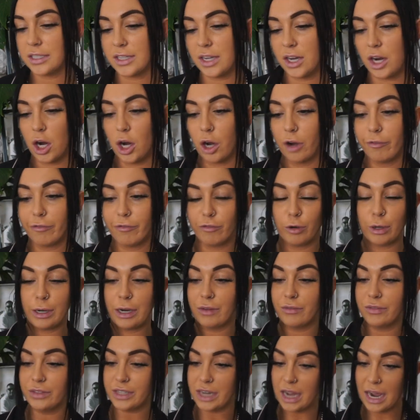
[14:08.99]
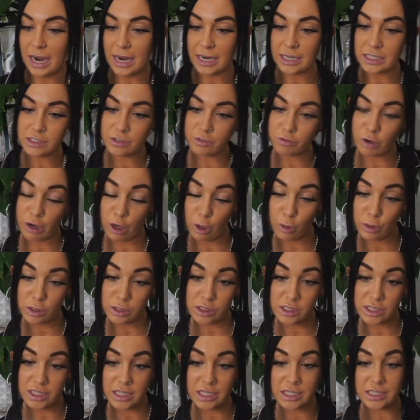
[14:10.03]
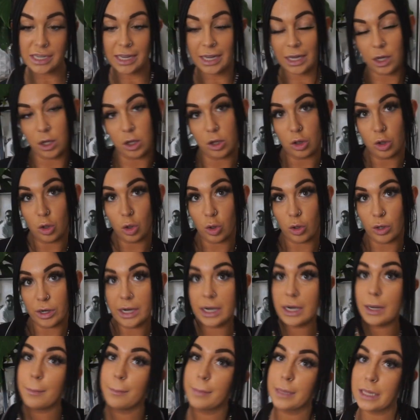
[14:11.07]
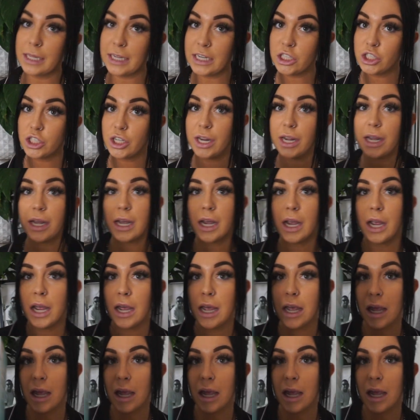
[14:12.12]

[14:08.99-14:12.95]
They are free of dyes, fragrances, and chlorine bleaching.